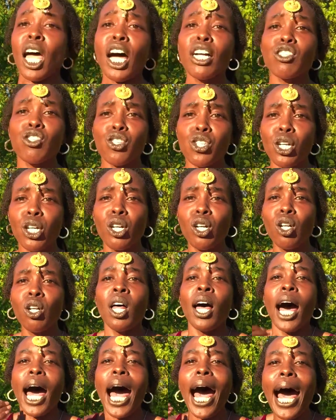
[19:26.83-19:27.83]

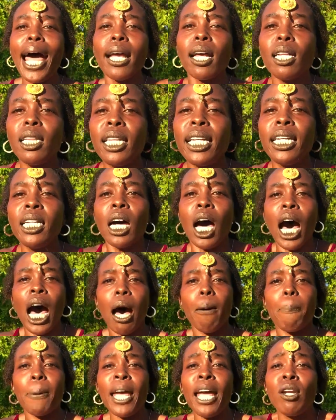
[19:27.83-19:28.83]
until I clean
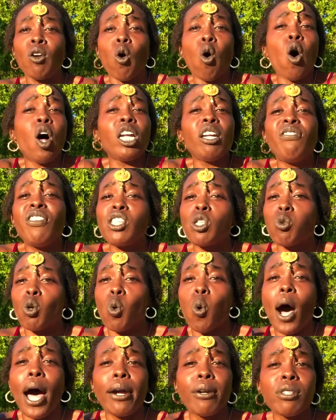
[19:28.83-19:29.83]
up. And all of this
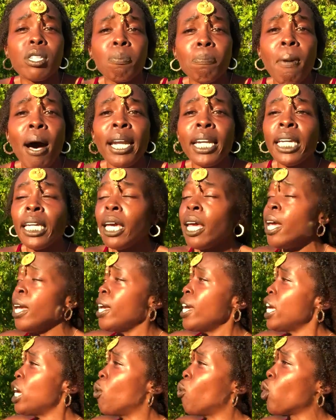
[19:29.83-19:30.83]
requires money.
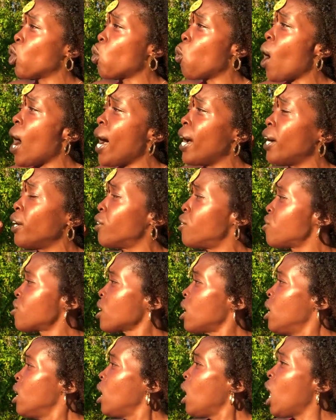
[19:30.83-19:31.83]
It requires